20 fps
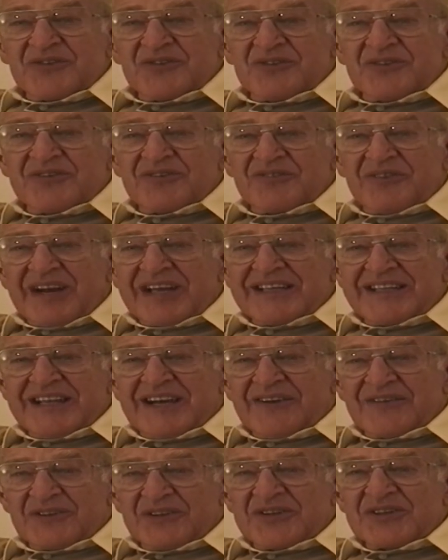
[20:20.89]
right
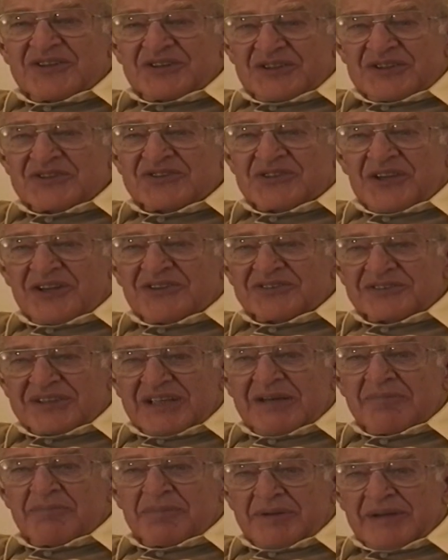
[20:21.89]
down to the assault
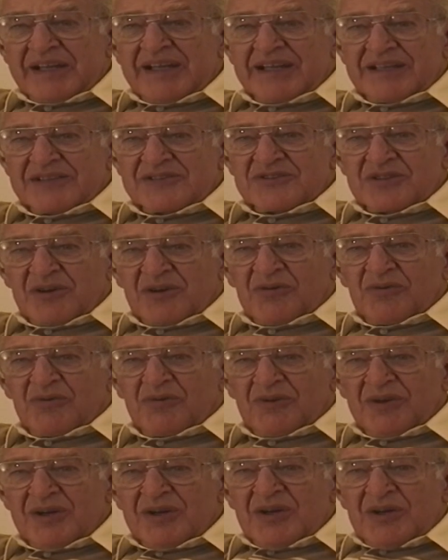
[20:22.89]
company, and
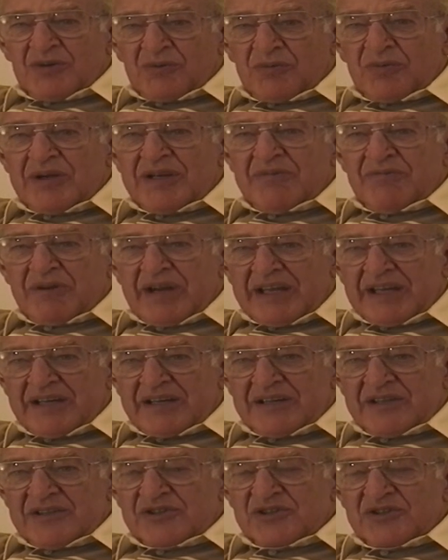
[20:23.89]
so we
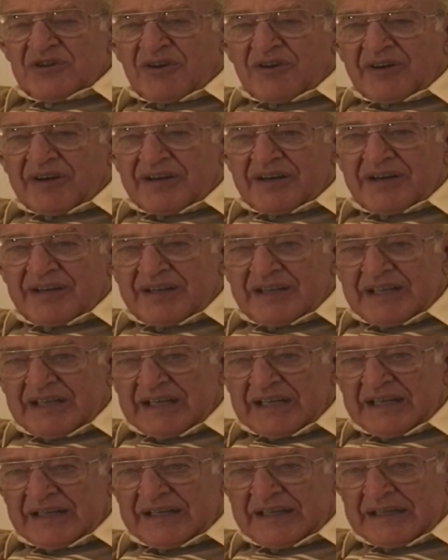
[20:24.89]
waded ashore
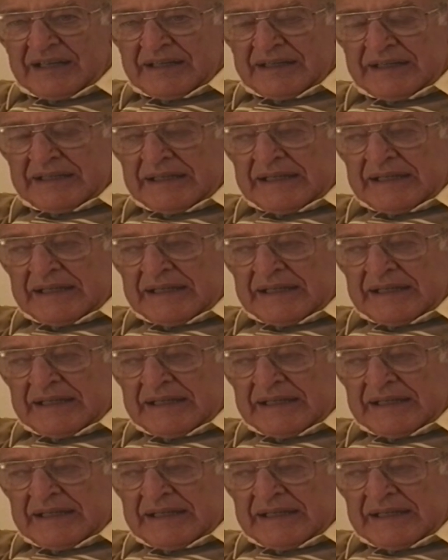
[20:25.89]
in the